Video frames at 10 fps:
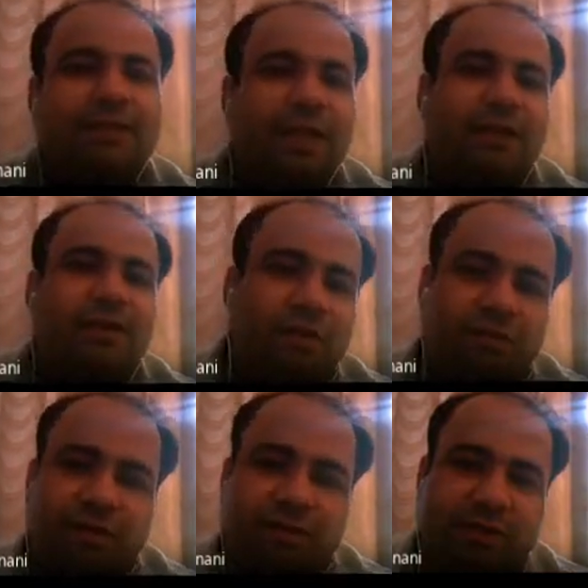these
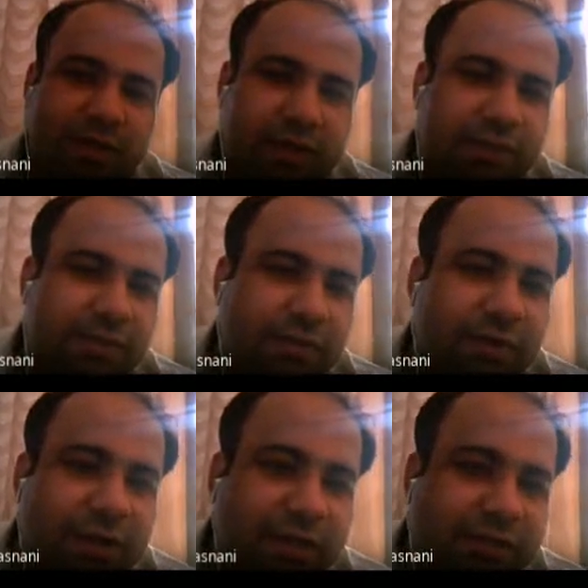kind of
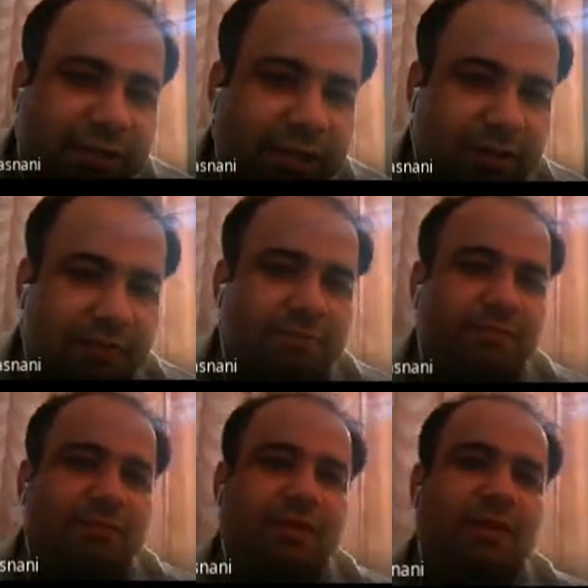shrinkage cavities they
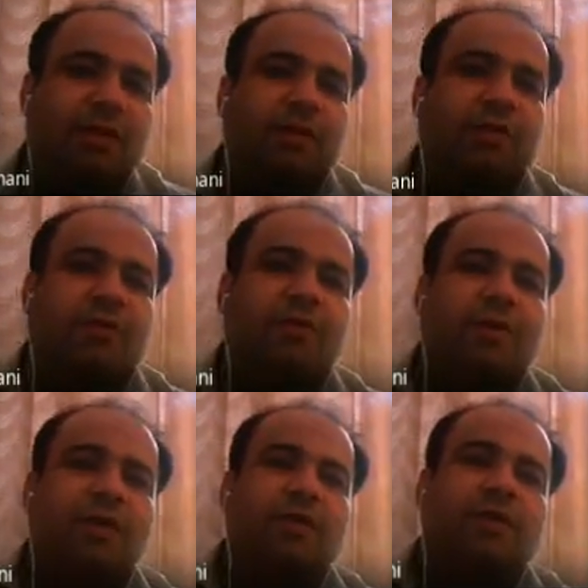come.
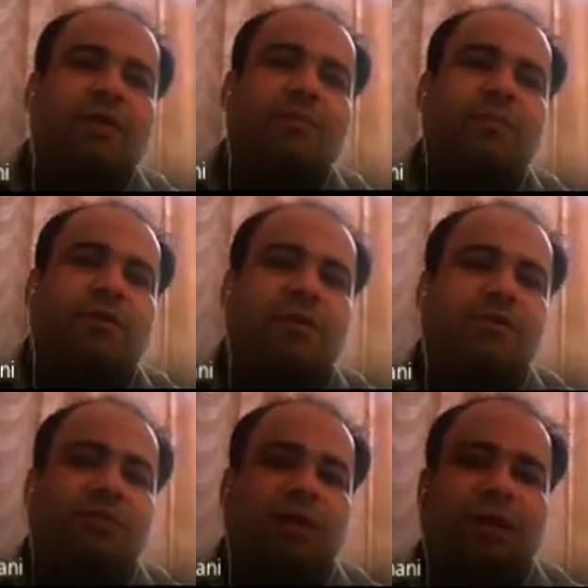Okay,
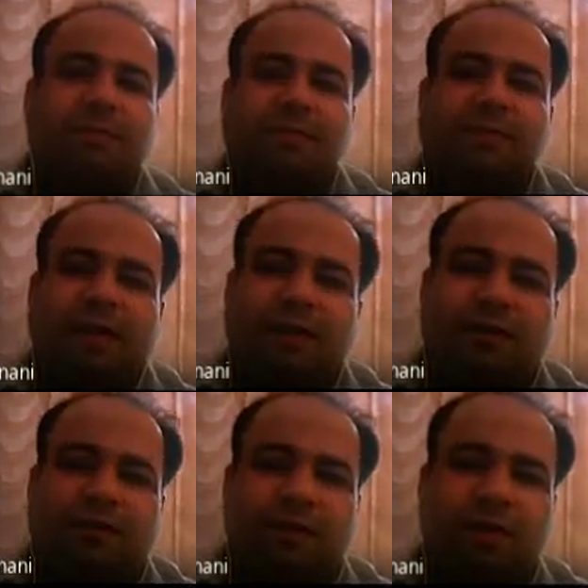because what happens
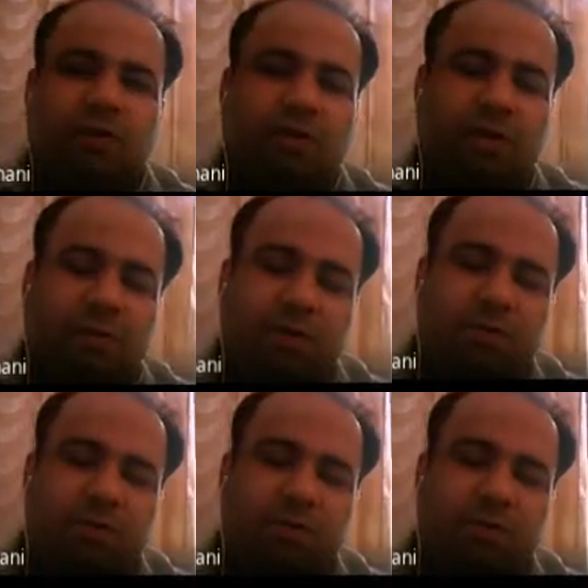that if you are not